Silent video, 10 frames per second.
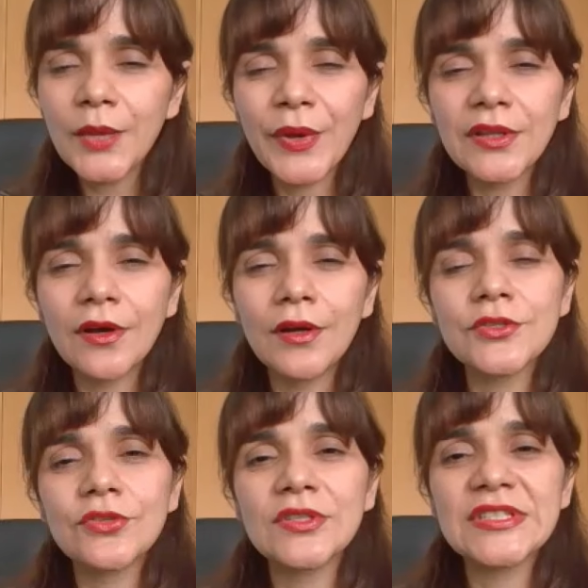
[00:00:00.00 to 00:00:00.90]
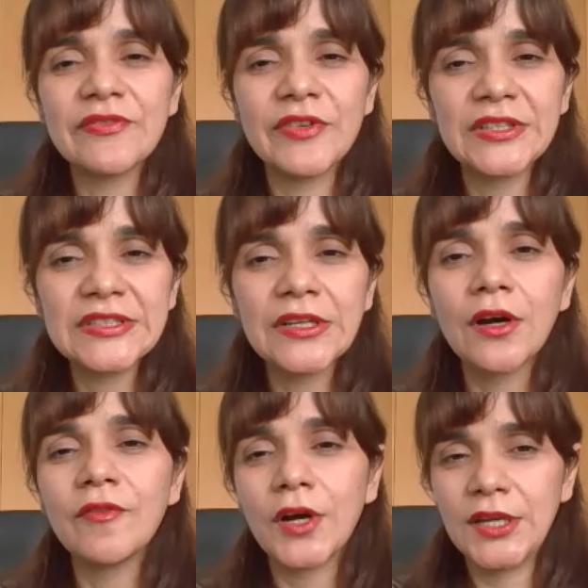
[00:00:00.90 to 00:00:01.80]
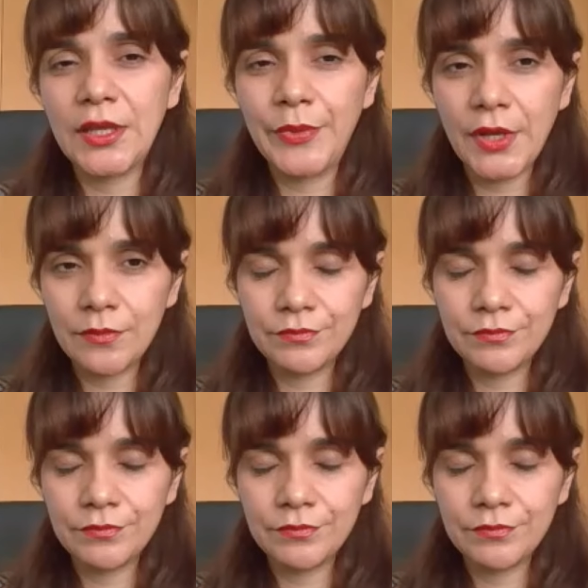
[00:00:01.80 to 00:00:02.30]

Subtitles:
and also severity of anemia.